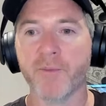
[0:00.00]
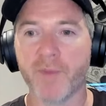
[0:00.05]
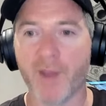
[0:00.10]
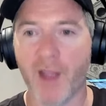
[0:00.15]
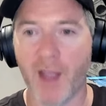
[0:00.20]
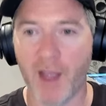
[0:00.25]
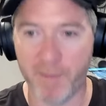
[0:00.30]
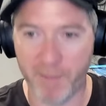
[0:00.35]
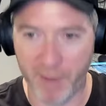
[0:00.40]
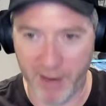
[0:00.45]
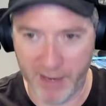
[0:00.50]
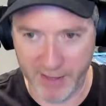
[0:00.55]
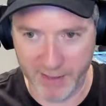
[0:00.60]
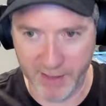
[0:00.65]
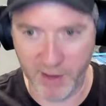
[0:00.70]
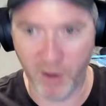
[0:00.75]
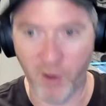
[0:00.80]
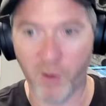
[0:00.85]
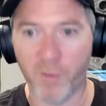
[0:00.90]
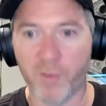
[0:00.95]
and making
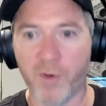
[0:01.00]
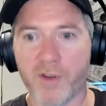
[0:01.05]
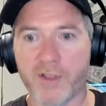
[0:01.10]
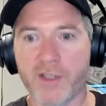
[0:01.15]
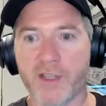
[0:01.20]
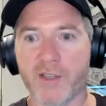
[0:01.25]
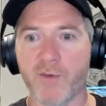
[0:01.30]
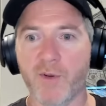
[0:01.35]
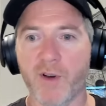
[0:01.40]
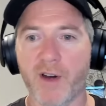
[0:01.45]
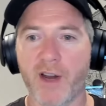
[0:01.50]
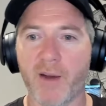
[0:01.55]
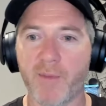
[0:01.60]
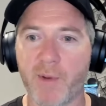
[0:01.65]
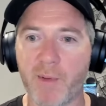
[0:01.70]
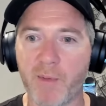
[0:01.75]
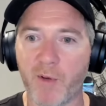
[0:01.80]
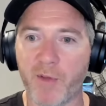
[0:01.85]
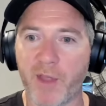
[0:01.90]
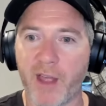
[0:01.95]
that whole process work. And
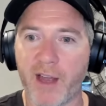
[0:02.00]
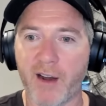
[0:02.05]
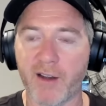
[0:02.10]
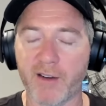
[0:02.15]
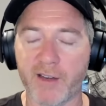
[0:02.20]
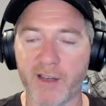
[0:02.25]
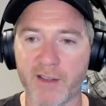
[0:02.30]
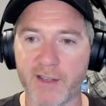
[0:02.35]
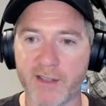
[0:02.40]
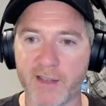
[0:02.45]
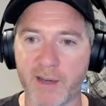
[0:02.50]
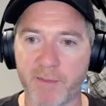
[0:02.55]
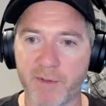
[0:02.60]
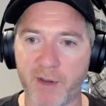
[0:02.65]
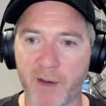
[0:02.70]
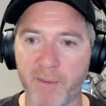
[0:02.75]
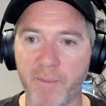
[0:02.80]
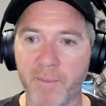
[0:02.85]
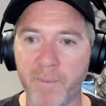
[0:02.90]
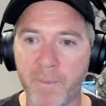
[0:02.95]
we built that out at the same
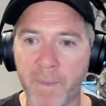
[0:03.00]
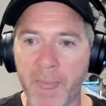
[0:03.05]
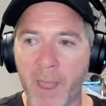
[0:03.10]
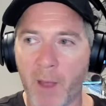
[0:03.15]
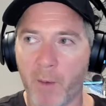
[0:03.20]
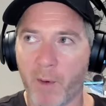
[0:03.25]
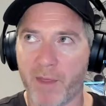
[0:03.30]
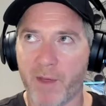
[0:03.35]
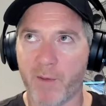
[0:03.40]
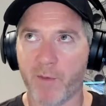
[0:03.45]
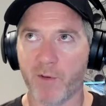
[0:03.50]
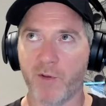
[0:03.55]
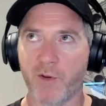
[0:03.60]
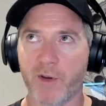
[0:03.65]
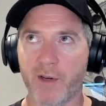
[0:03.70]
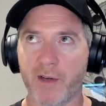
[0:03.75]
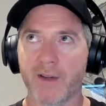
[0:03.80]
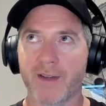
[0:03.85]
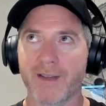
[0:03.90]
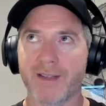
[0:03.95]
time. I think we're
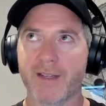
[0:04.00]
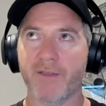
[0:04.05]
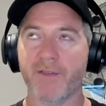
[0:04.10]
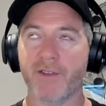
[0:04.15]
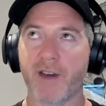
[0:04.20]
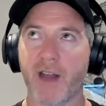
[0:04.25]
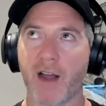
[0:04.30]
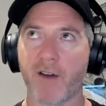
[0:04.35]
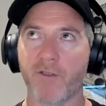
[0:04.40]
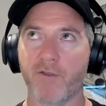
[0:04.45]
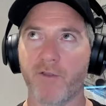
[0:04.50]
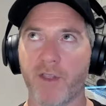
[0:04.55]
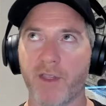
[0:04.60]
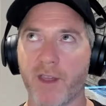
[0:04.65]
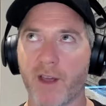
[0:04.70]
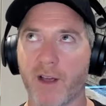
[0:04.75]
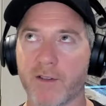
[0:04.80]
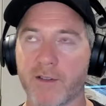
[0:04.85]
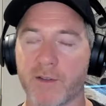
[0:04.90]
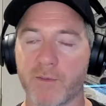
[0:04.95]
doing
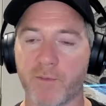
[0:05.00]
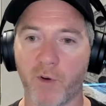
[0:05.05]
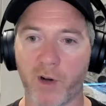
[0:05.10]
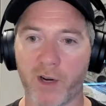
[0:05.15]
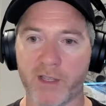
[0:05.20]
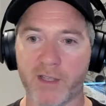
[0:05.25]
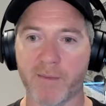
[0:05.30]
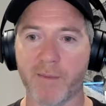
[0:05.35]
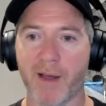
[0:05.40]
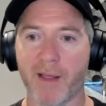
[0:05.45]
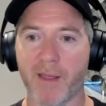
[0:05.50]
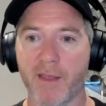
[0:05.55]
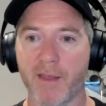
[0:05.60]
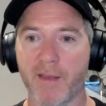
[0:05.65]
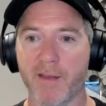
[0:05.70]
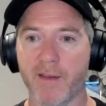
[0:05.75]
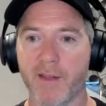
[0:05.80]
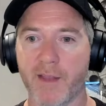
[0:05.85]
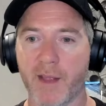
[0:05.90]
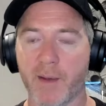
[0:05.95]
700,000 products a month
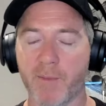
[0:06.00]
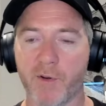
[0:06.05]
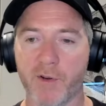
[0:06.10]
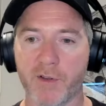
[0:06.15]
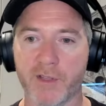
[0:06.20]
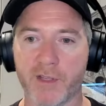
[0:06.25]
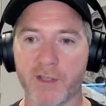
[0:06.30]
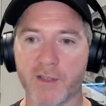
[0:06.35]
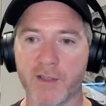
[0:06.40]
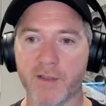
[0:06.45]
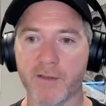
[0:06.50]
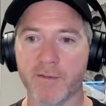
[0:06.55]
in that process